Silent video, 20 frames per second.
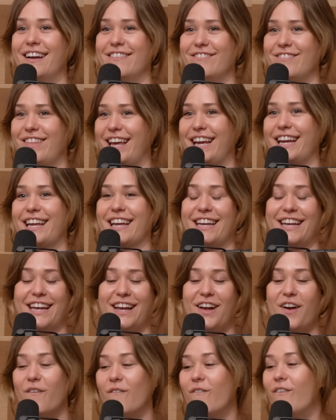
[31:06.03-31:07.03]
I'm like,
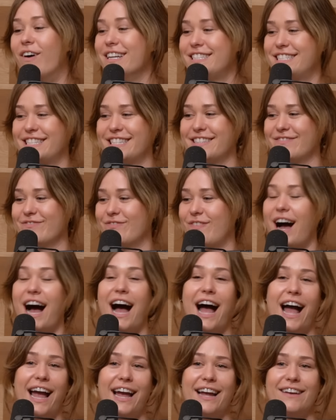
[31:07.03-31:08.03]

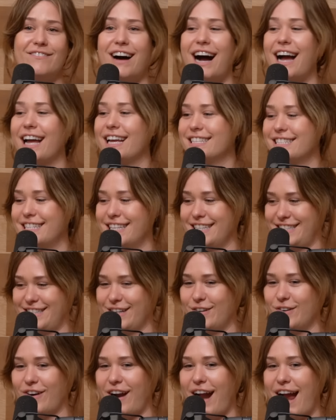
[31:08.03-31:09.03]
why is this
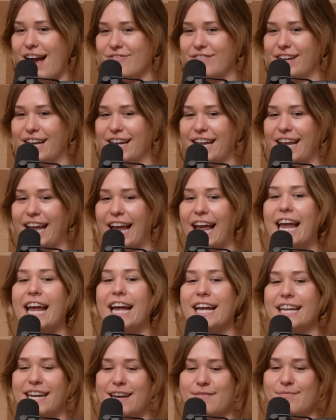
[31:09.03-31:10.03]
so graphic?
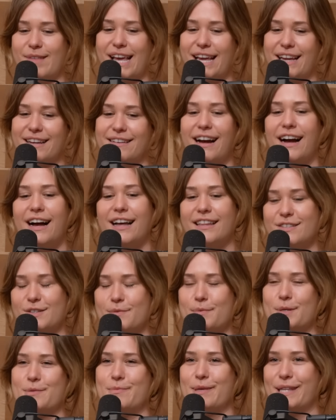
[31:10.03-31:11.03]
And I'm like, oh, they're
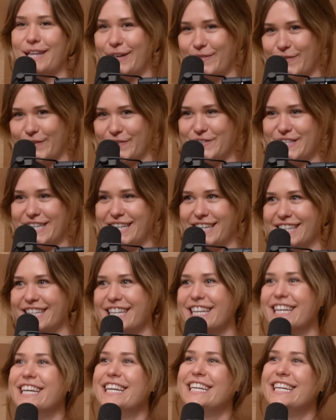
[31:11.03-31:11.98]
supposed to be like 15.